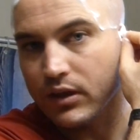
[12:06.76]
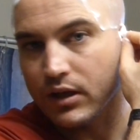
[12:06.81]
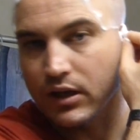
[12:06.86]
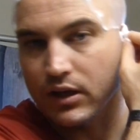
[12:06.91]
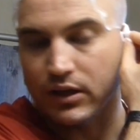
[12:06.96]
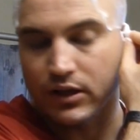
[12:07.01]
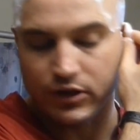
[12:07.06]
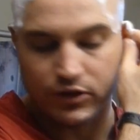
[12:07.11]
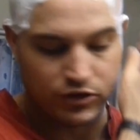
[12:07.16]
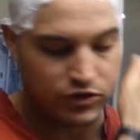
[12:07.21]
a
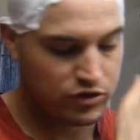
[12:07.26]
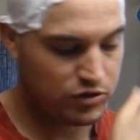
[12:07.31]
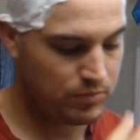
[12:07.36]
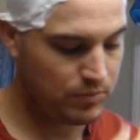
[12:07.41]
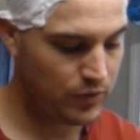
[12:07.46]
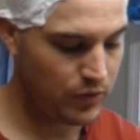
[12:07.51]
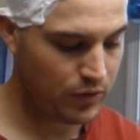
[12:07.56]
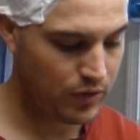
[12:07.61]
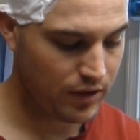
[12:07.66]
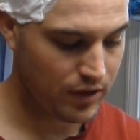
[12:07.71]
little
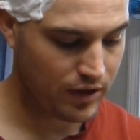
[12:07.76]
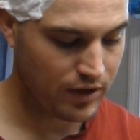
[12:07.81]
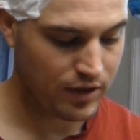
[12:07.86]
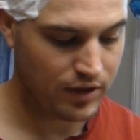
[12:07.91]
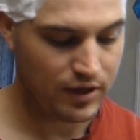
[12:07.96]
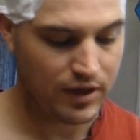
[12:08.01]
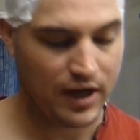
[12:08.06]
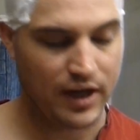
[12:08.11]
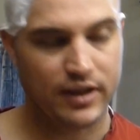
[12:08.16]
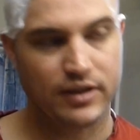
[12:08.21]
smoother,
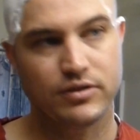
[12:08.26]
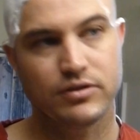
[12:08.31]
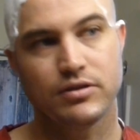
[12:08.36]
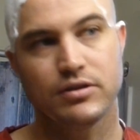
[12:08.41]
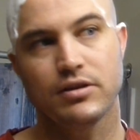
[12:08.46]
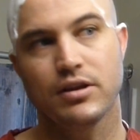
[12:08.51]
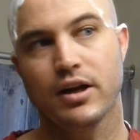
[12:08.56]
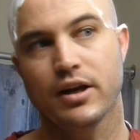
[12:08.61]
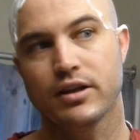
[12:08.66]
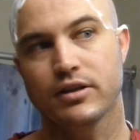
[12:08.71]
not
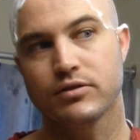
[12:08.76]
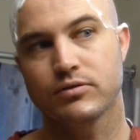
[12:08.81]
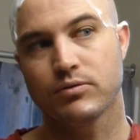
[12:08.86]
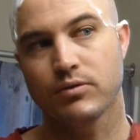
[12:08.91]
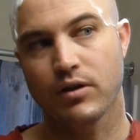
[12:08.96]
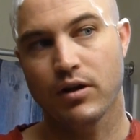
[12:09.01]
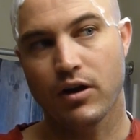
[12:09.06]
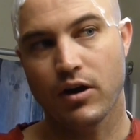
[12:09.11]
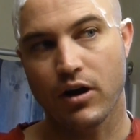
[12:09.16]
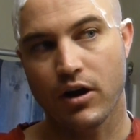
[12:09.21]
as
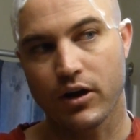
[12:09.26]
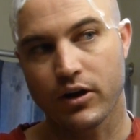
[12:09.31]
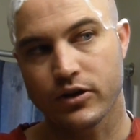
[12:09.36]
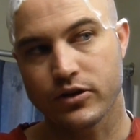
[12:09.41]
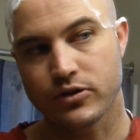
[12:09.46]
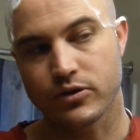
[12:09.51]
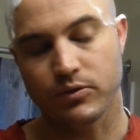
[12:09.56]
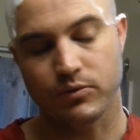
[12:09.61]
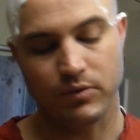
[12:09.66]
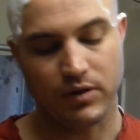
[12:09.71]

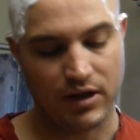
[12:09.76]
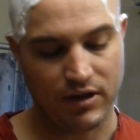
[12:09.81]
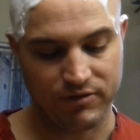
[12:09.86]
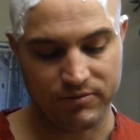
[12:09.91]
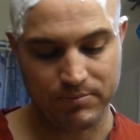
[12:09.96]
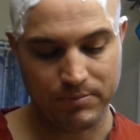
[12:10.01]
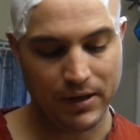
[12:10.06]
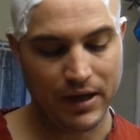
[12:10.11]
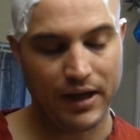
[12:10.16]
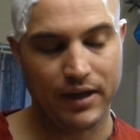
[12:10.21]
harsh or
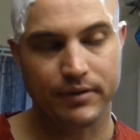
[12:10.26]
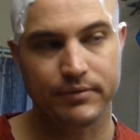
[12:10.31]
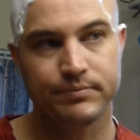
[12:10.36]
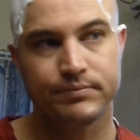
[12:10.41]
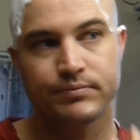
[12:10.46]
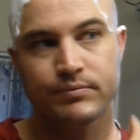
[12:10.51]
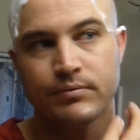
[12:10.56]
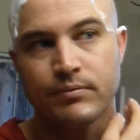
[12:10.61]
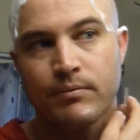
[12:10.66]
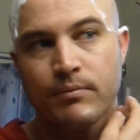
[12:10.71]
rough.
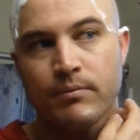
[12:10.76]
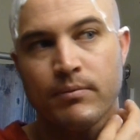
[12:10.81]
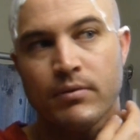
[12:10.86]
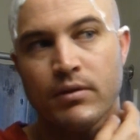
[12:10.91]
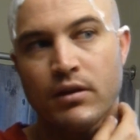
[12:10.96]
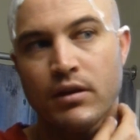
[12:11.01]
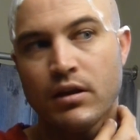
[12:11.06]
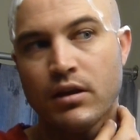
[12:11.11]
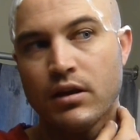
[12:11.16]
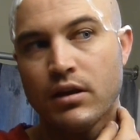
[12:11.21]
But
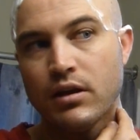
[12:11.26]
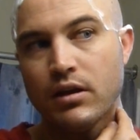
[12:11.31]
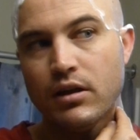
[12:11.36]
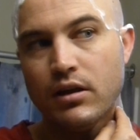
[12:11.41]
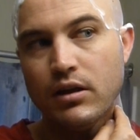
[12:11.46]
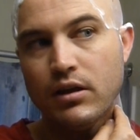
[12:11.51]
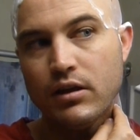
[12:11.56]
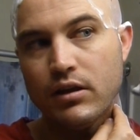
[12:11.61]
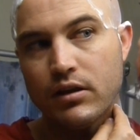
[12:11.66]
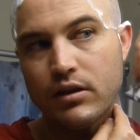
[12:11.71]

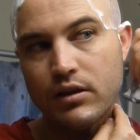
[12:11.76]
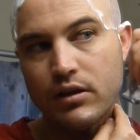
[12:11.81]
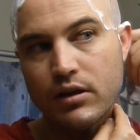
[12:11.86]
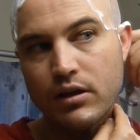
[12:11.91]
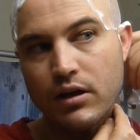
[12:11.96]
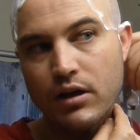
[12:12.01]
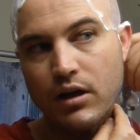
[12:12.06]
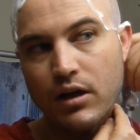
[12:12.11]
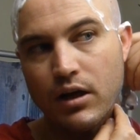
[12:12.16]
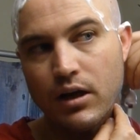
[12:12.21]

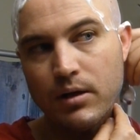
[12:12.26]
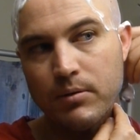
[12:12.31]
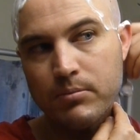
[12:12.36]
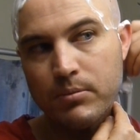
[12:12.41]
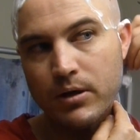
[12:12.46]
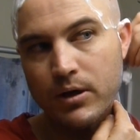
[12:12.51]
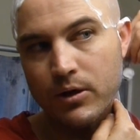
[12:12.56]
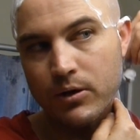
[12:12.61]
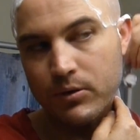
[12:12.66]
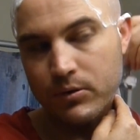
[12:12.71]
the
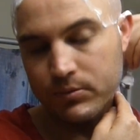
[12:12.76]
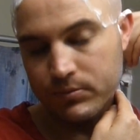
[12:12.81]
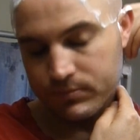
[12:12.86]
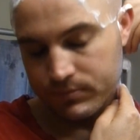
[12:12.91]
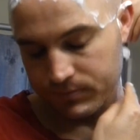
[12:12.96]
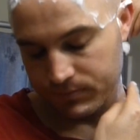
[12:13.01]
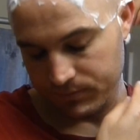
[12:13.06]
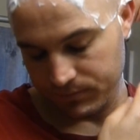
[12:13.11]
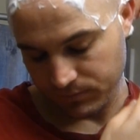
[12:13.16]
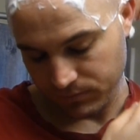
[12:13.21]
combo
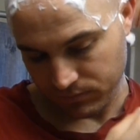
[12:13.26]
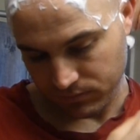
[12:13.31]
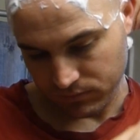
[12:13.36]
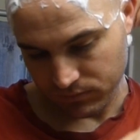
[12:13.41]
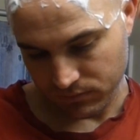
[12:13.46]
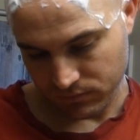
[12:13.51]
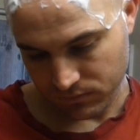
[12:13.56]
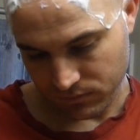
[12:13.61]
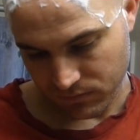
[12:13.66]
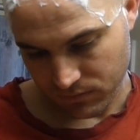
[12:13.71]

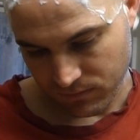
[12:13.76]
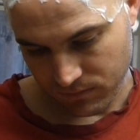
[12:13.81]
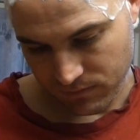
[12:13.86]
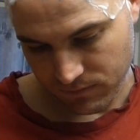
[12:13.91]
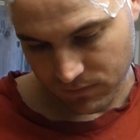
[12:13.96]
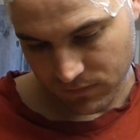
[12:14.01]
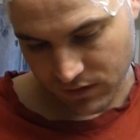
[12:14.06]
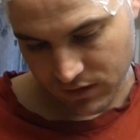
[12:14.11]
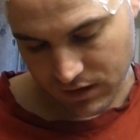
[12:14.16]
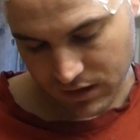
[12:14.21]

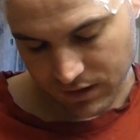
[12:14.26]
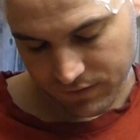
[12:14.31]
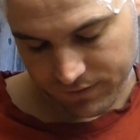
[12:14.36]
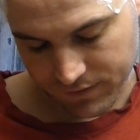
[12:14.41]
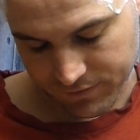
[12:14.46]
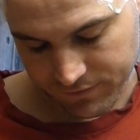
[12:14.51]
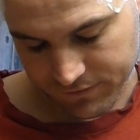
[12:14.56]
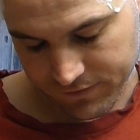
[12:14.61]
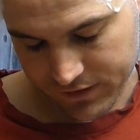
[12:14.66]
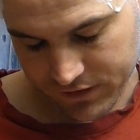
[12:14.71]
of
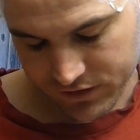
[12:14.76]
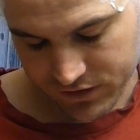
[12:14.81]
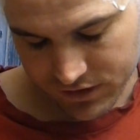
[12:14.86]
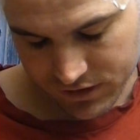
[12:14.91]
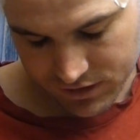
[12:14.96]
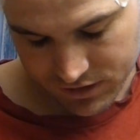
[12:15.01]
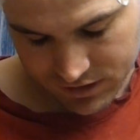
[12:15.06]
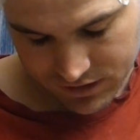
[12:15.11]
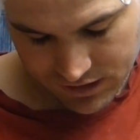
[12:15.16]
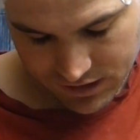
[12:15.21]

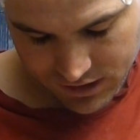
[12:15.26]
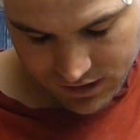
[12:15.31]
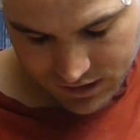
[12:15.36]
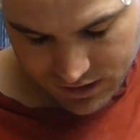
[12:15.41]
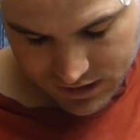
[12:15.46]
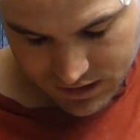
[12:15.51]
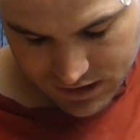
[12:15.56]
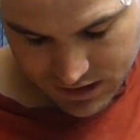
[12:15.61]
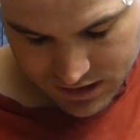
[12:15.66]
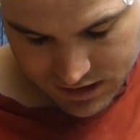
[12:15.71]

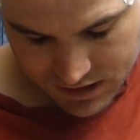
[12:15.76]
efficiency